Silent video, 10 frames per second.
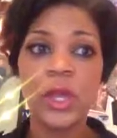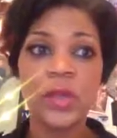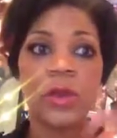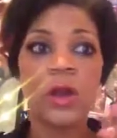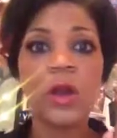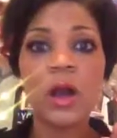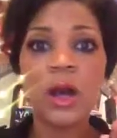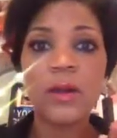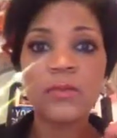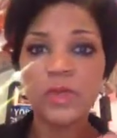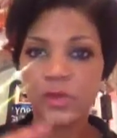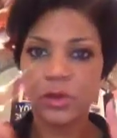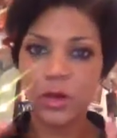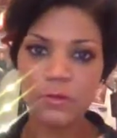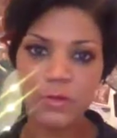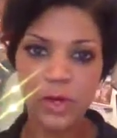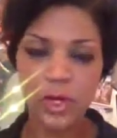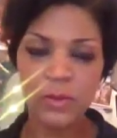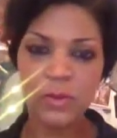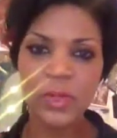you're on, then you're off for a
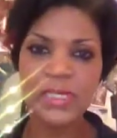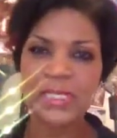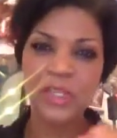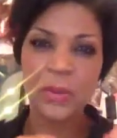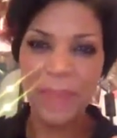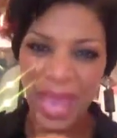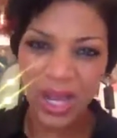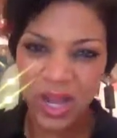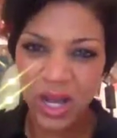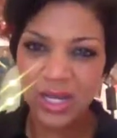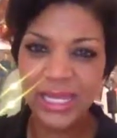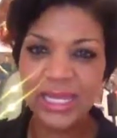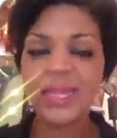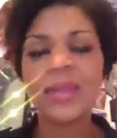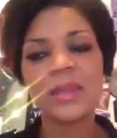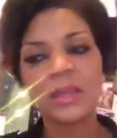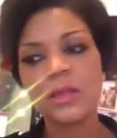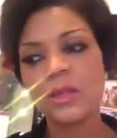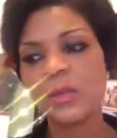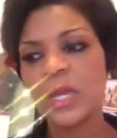couple weeks and you're back on again, and
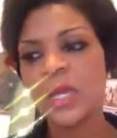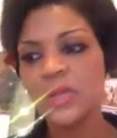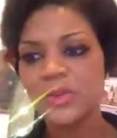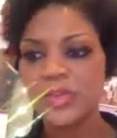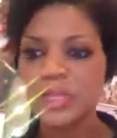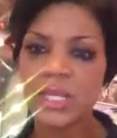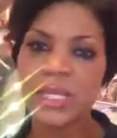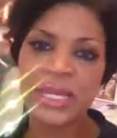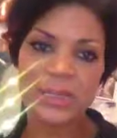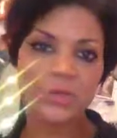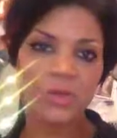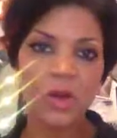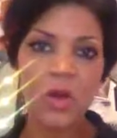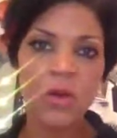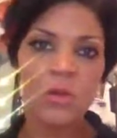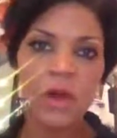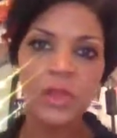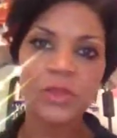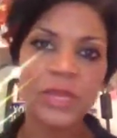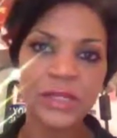then you're disconnected for a whole
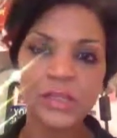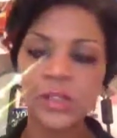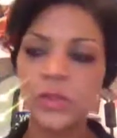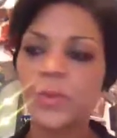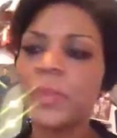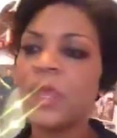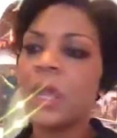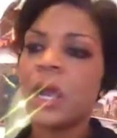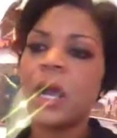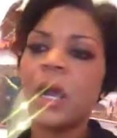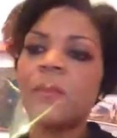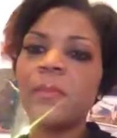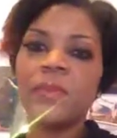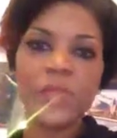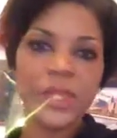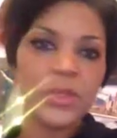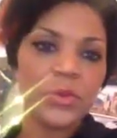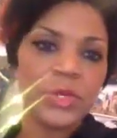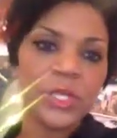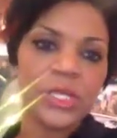month, not sure, then
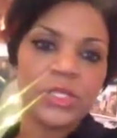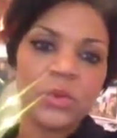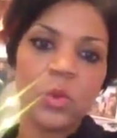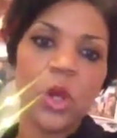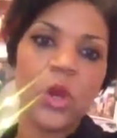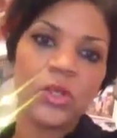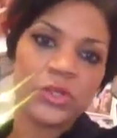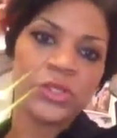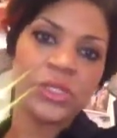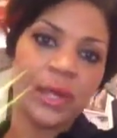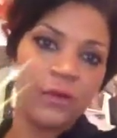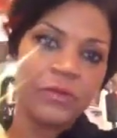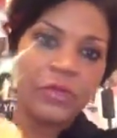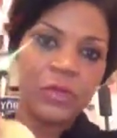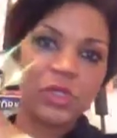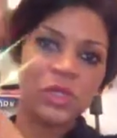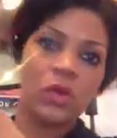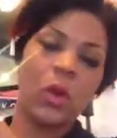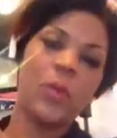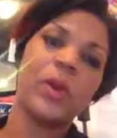you need to work on yourself. You need to
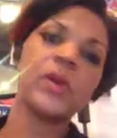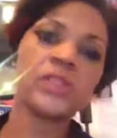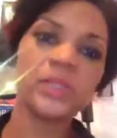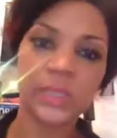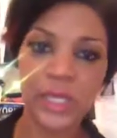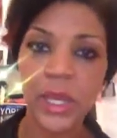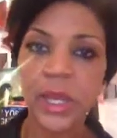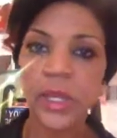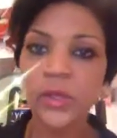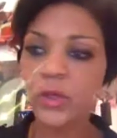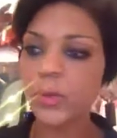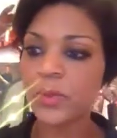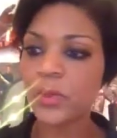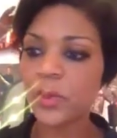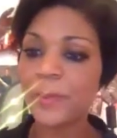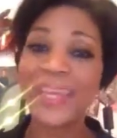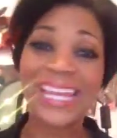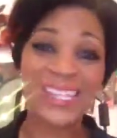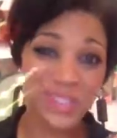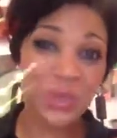grow personally. You're
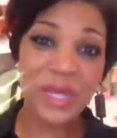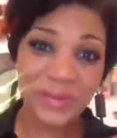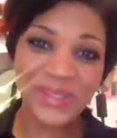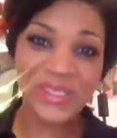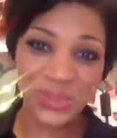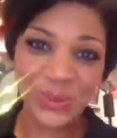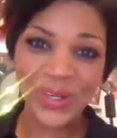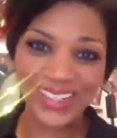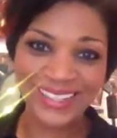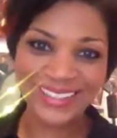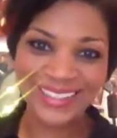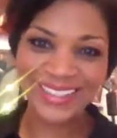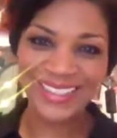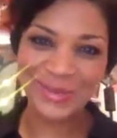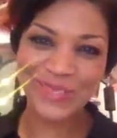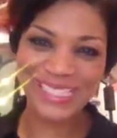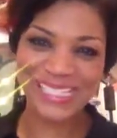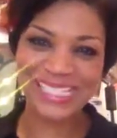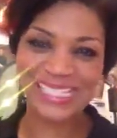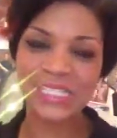being too immature to be
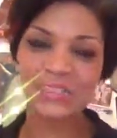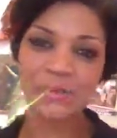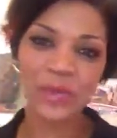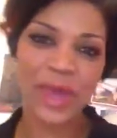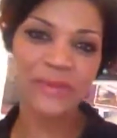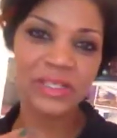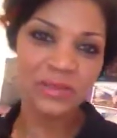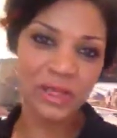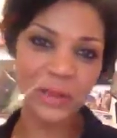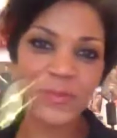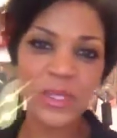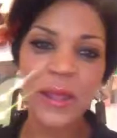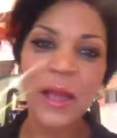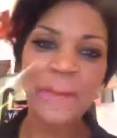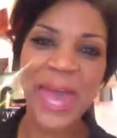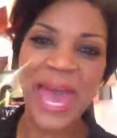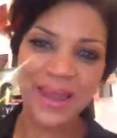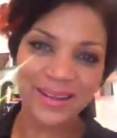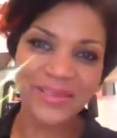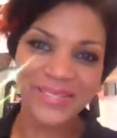successful. You haven't developed a
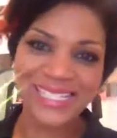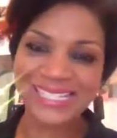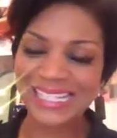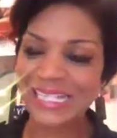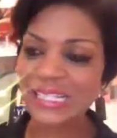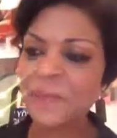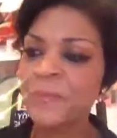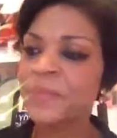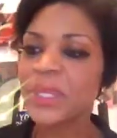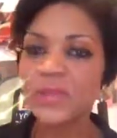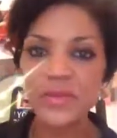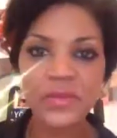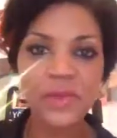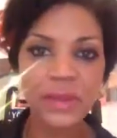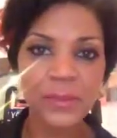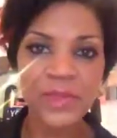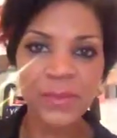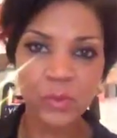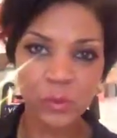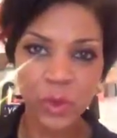pattern of success, and you develop
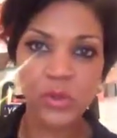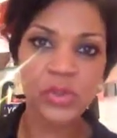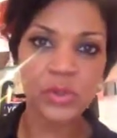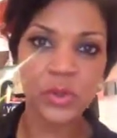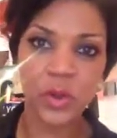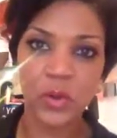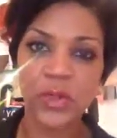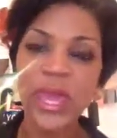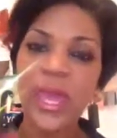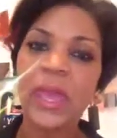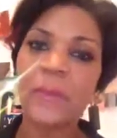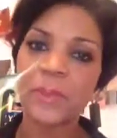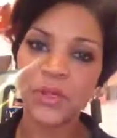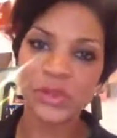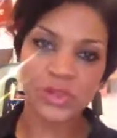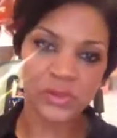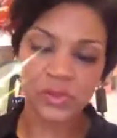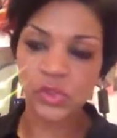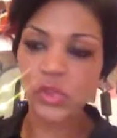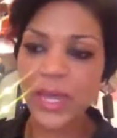that through personal growth and personal
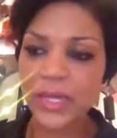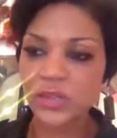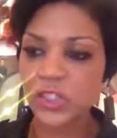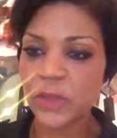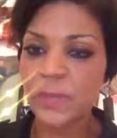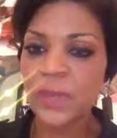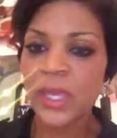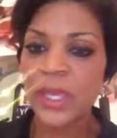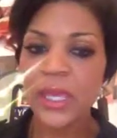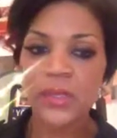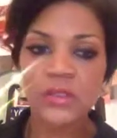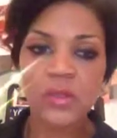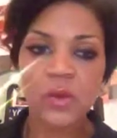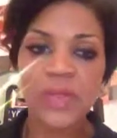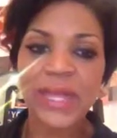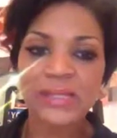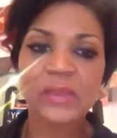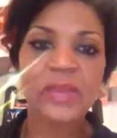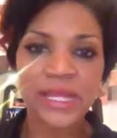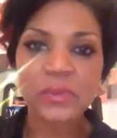strategy. And so
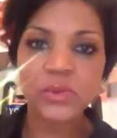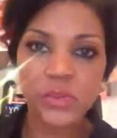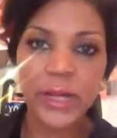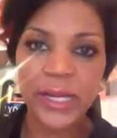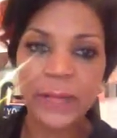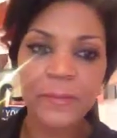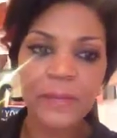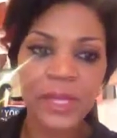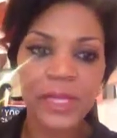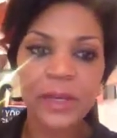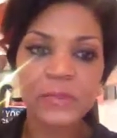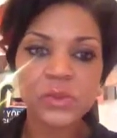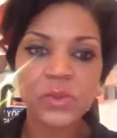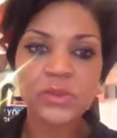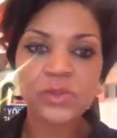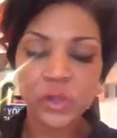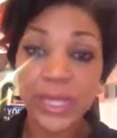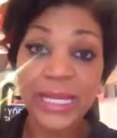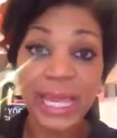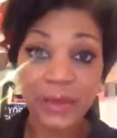that's with training. That comes with
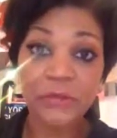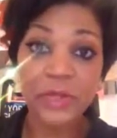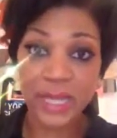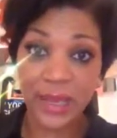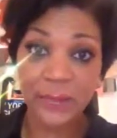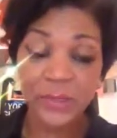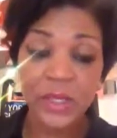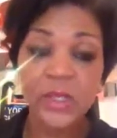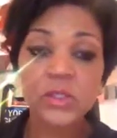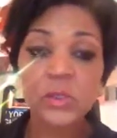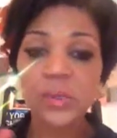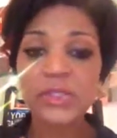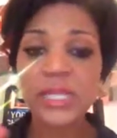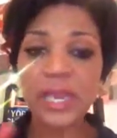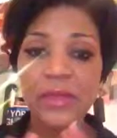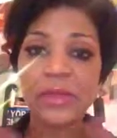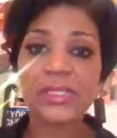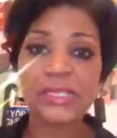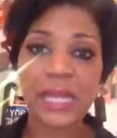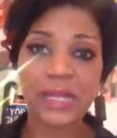training every day. So put together a
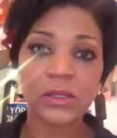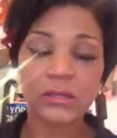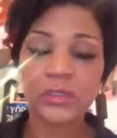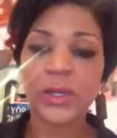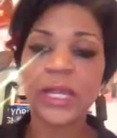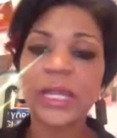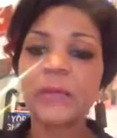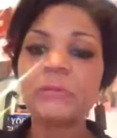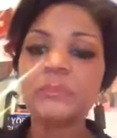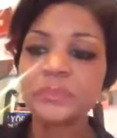cycle of training.